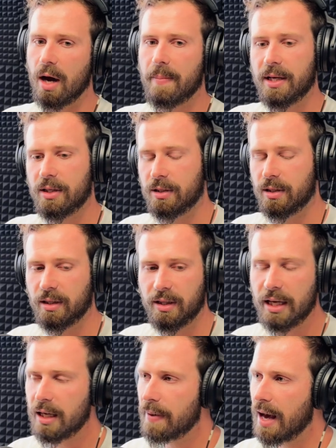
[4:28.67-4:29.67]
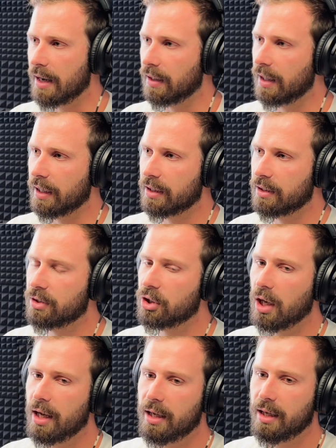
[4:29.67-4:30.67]
I mean, think about it. Like
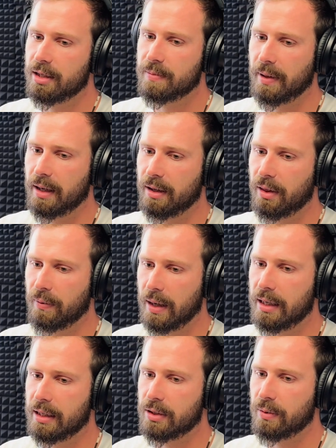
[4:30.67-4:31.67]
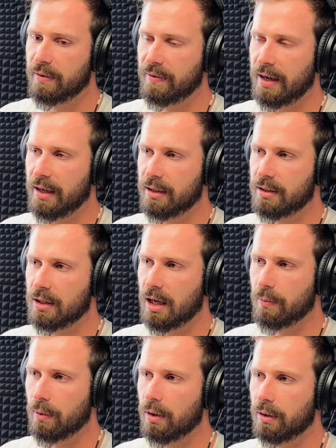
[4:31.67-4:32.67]
China has been threatening to invade
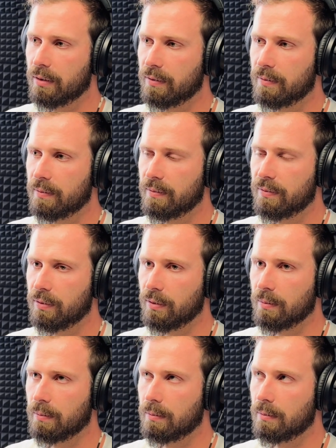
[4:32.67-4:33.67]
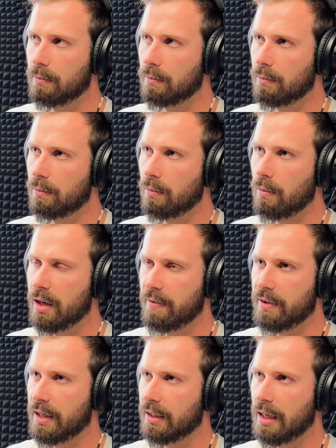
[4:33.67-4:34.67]
Taiwan from whenever
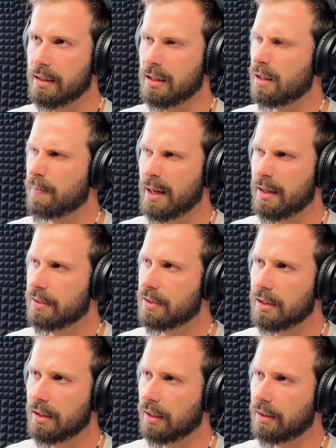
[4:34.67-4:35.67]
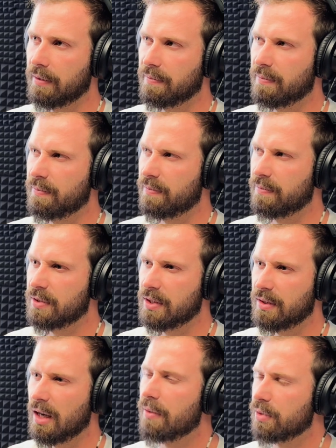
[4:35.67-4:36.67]
they gained independence in like it
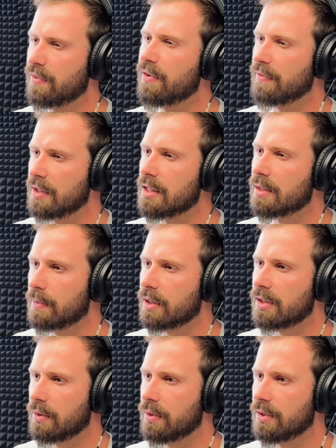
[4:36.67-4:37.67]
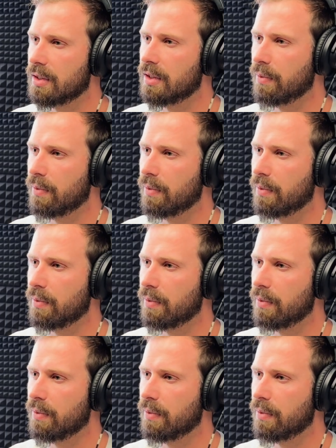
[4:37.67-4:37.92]
was 50s, because it was in the